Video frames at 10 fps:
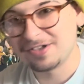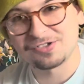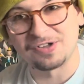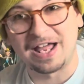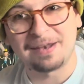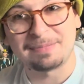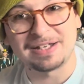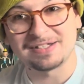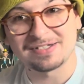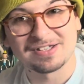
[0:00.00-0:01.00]
So that
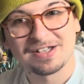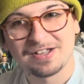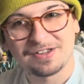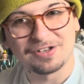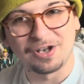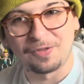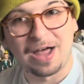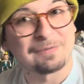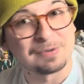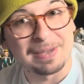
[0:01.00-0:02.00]
means, you know, they'll
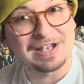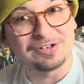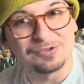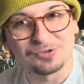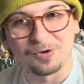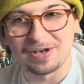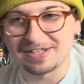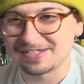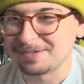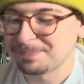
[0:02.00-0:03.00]
have to make new toys.